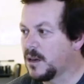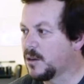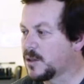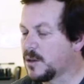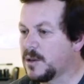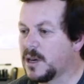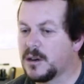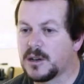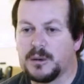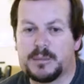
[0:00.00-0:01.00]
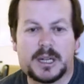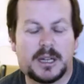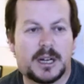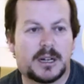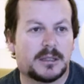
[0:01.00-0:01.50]
Also, our
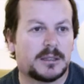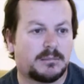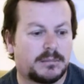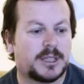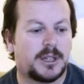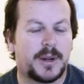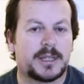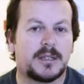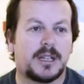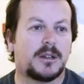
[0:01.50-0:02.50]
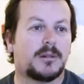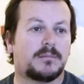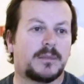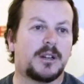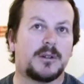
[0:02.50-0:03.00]
company are interested
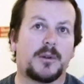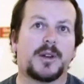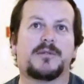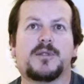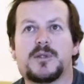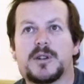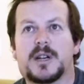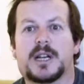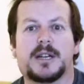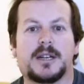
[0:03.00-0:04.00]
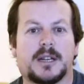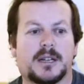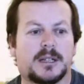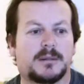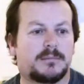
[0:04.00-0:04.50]
in growing in the future, and
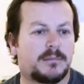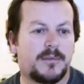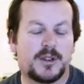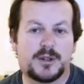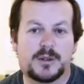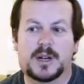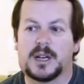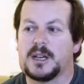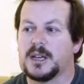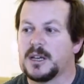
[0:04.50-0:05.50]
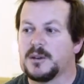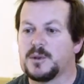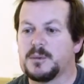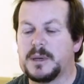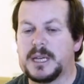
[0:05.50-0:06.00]
for sure
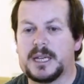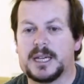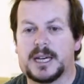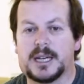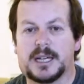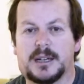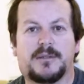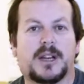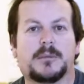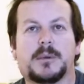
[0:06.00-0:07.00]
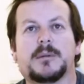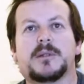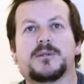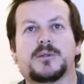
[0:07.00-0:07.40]
will be available